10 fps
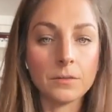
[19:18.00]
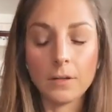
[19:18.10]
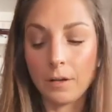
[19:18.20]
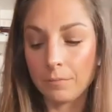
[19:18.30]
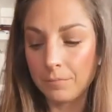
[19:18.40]

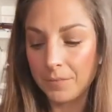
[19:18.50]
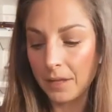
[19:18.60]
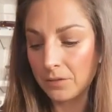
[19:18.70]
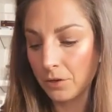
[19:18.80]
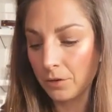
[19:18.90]

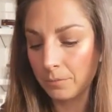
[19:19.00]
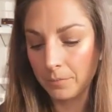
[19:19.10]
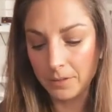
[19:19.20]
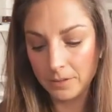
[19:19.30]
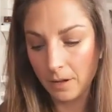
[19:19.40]
That term
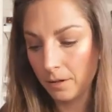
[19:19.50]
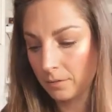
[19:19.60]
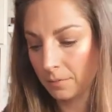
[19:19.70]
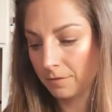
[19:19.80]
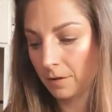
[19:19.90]
is
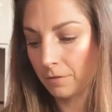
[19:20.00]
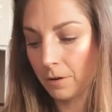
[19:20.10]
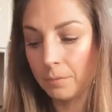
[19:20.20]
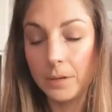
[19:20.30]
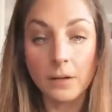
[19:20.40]
not my
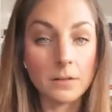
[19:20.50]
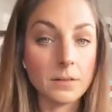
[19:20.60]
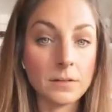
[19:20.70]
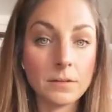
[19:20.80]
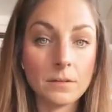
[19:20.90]
favorite because
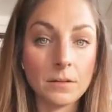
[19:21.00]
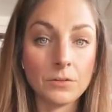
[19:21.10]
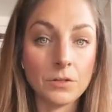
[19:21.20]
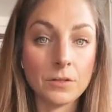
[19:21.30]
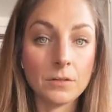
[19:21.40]
it's
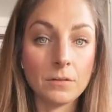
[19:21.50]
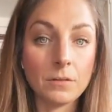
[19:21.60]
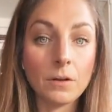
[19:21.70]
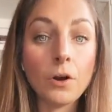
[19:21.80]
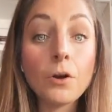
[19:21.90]
just
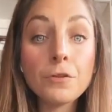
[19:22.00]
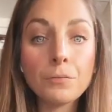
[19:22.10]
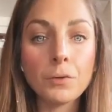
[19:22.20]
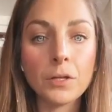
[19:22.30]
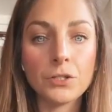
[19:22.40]

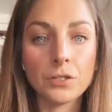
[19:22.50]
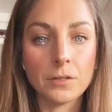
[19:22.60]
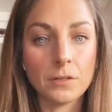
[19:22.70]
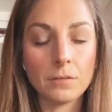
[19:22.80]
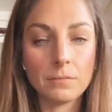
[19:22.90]
earth
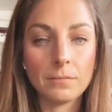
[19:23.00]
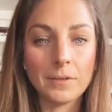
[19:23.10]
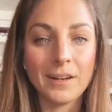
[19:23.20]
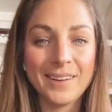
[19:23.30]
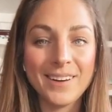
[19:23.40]
religions,
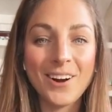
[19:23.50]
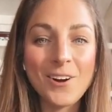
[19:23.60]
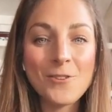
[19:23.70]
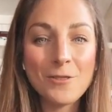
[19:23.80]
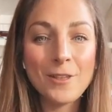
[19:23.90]

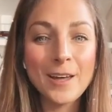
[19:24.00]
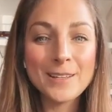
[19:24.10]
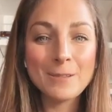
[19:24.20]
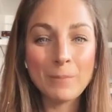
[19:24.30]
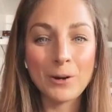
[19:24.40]
earth
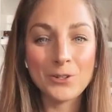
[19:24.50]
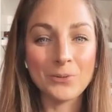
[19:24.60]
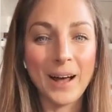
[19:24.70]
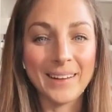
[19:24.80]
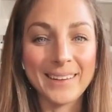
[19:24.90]

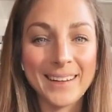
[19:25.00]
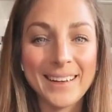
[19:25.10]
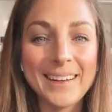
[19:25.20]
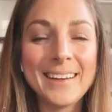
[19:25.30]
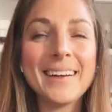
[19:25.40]
spirituality